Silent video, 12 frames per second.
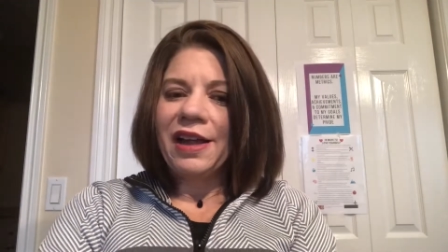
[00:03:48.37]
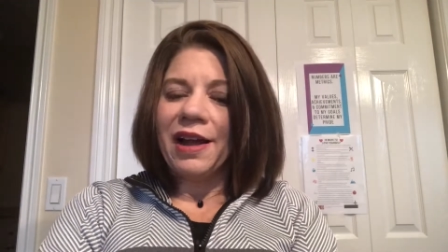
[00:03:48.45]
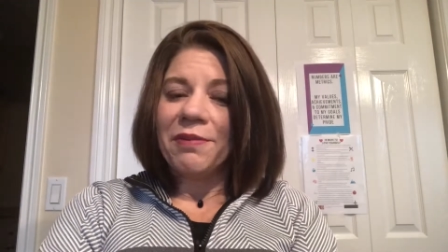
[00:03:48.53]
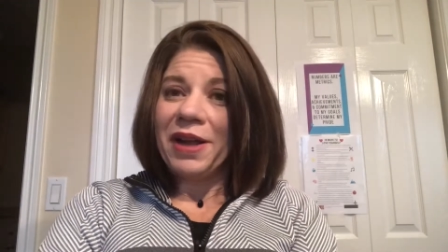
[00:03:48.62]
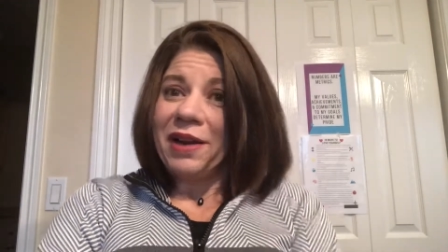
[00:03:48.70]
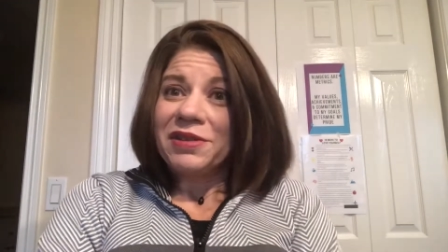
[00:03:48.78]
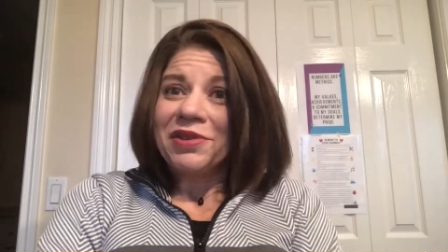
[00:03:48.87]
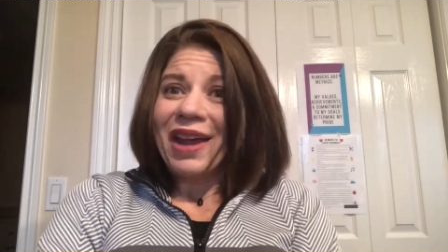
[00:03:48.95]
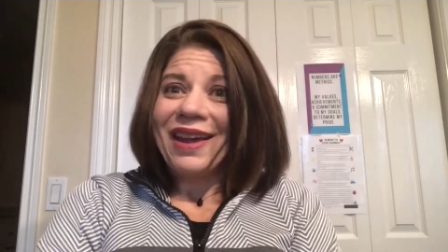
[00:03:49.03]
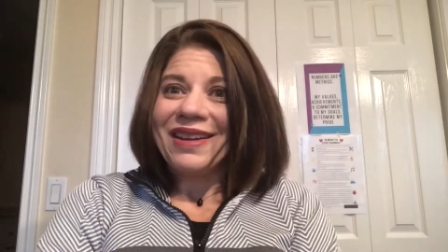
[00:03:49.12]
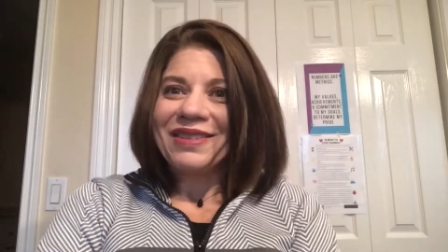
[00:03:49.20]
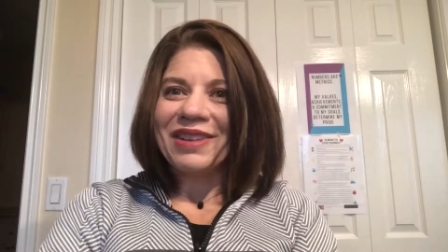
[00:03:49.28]
um, and i was
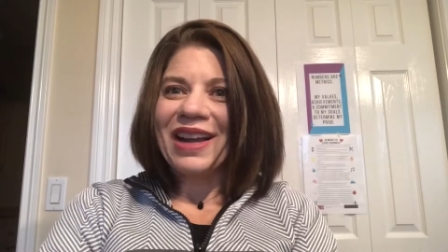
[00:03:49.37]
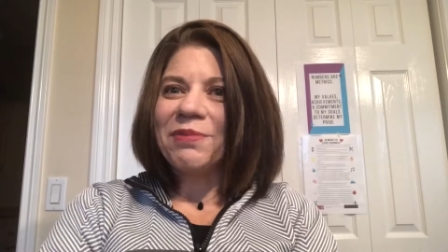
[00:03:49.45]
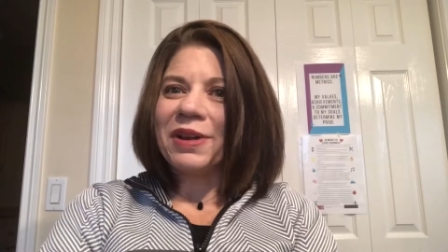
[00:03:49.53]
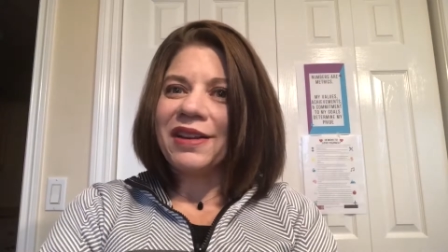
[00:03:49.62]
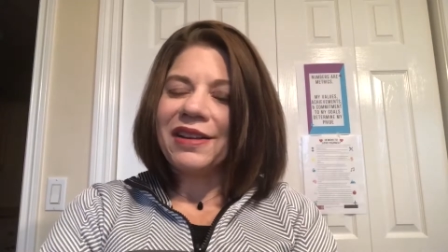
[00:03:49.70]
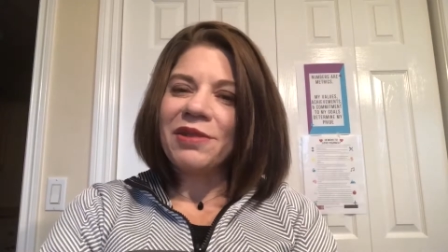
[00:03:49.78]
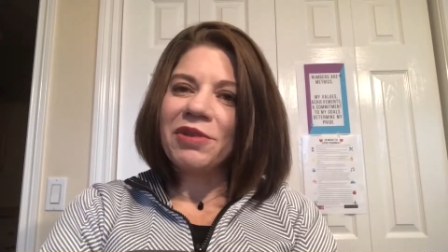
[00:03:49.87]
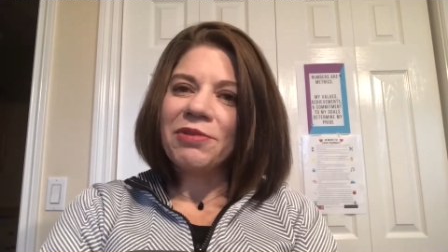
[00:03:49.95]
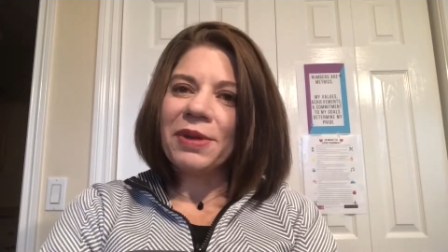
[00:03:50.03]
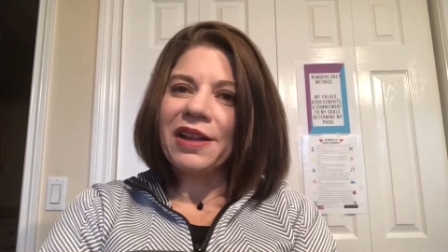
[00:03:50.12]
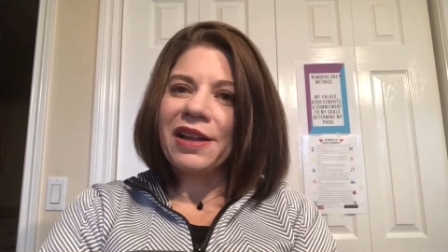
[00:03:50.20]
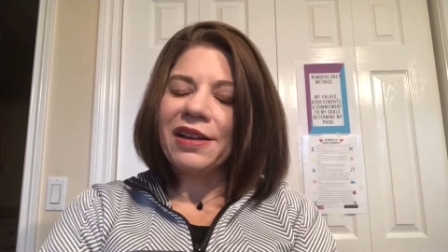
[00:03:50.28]
okay right but it would have
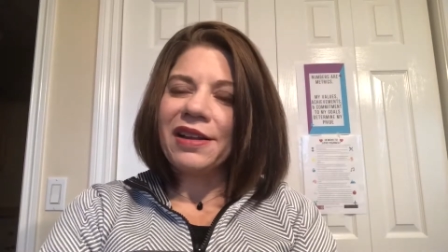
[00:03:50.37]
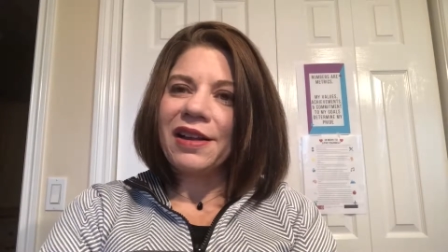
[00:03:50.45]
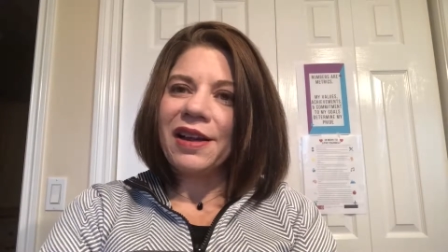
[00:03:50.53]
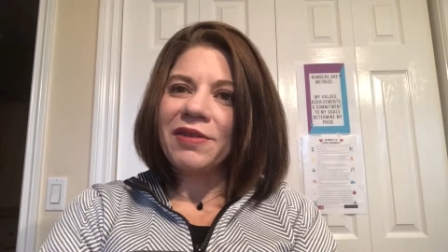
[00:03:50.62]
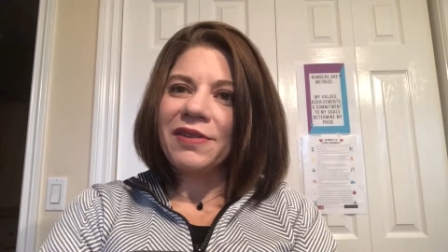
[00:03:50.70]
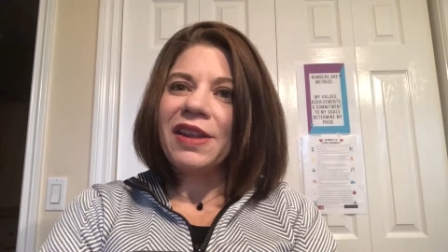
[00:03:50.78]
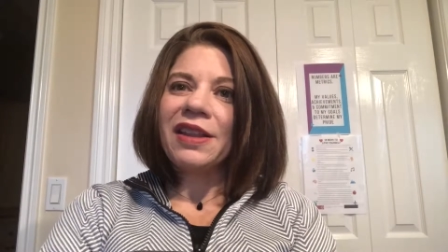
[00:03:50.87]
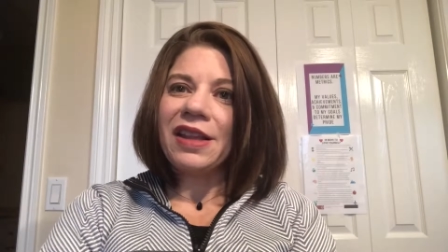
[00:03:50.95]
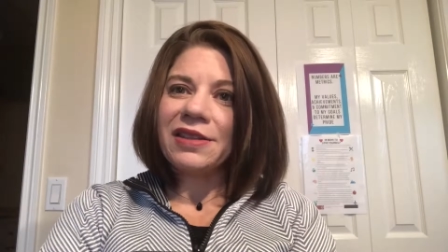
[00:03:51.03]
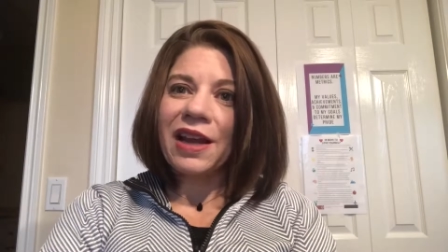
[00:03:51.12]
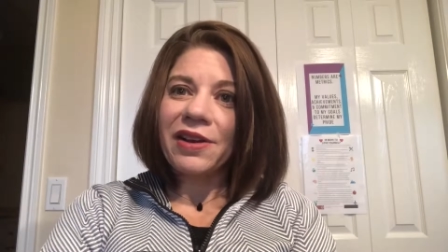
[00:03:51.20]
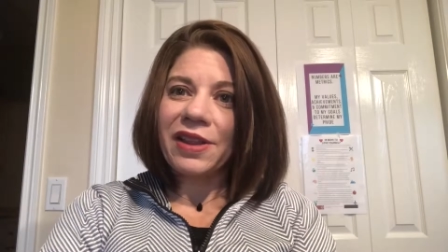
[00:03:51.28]
been that i would have eaten the
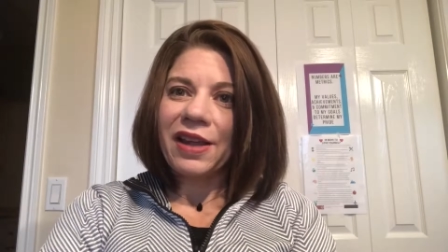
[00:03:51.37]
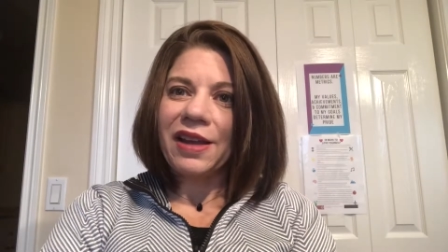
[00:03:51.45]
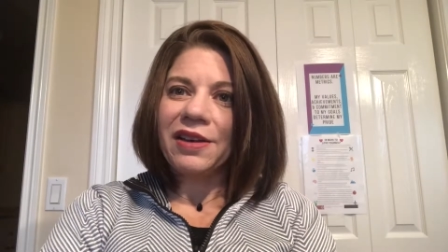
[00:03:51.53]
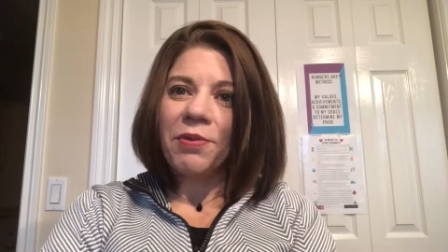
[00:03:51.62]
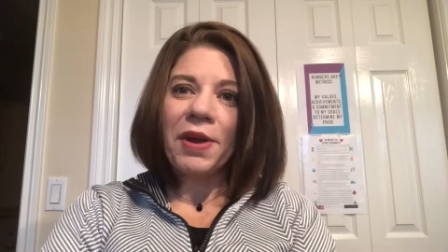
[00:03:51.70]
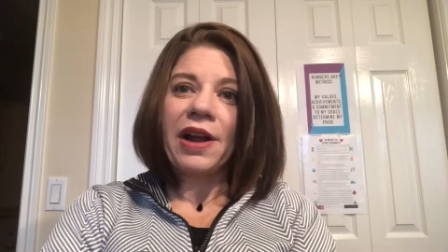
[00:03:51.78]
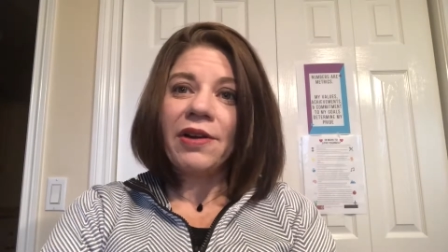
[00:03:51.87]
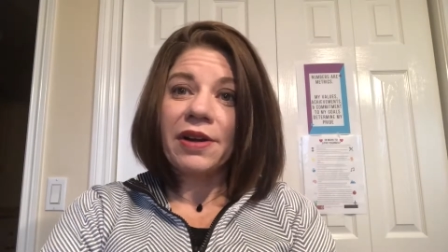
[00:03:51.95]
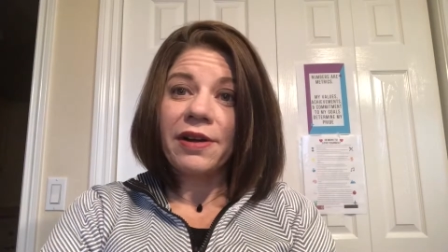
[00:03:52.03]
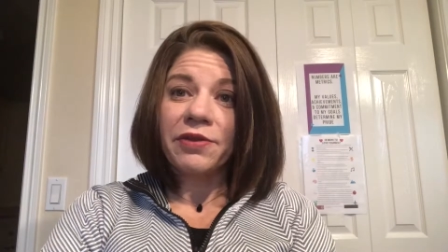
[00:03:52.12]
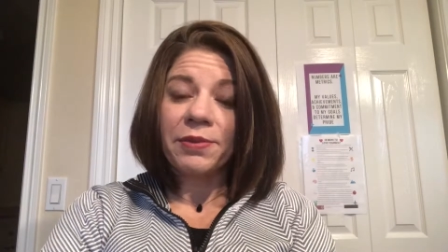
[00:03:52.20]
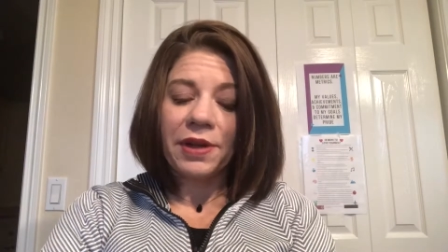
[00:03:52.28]
entire thing no matter how
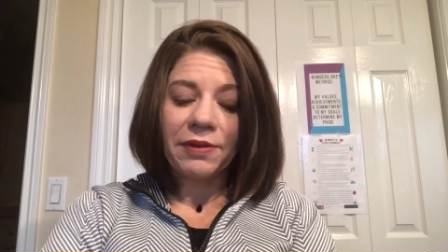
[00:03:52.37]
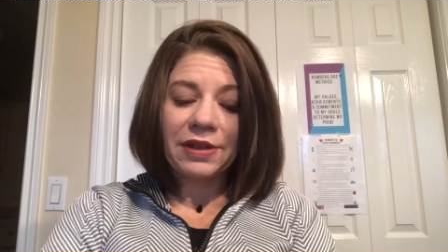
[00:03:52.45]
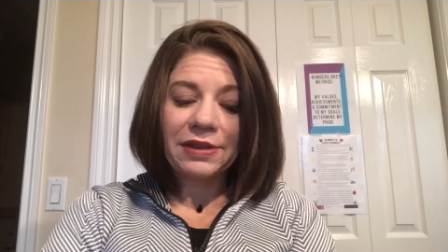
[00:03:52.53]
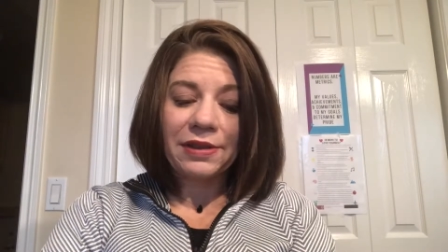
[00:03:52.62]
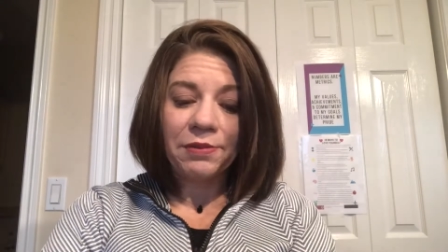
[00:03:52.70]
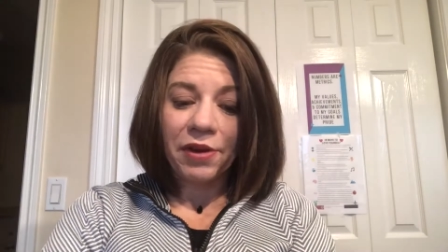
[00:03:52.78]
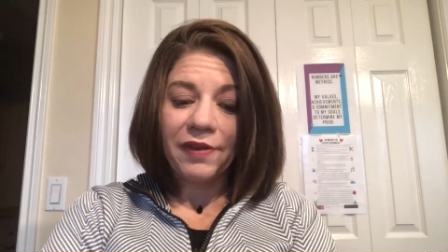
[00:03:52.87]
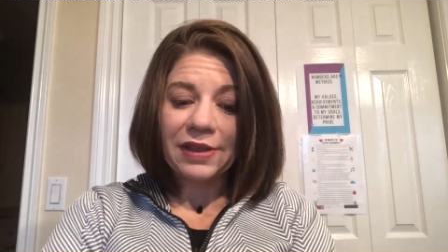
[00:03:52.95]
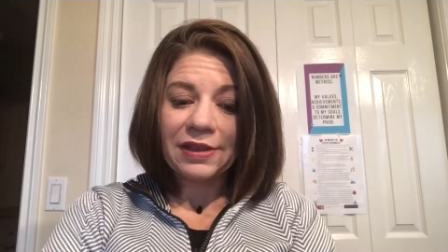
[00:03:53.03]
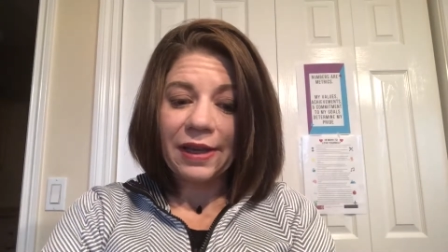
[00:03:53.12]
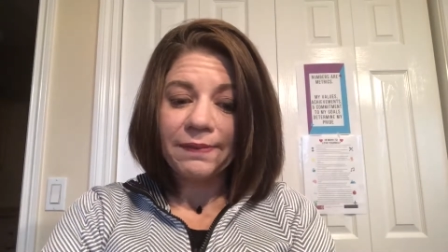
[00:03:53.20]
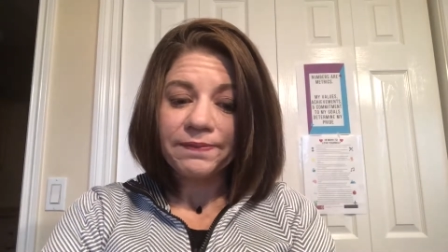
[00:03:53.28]
uncomfortable i was
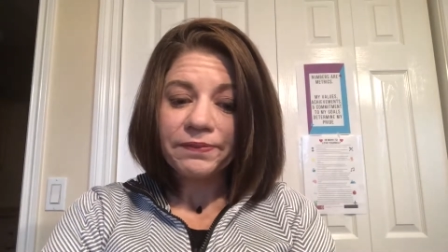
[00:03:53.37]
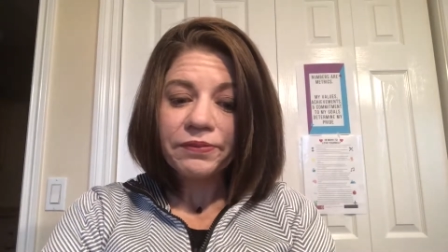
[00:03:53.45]
previously